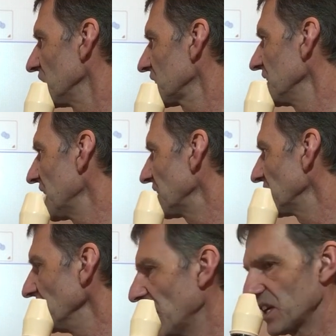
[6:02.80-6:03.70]
looking at
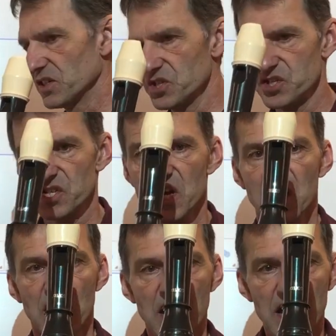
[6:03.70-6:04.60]
the letters
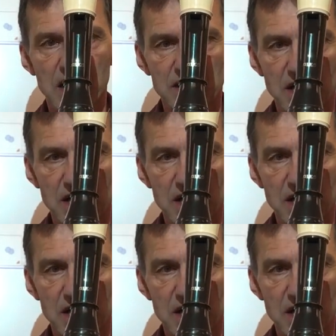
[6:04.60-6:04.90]
and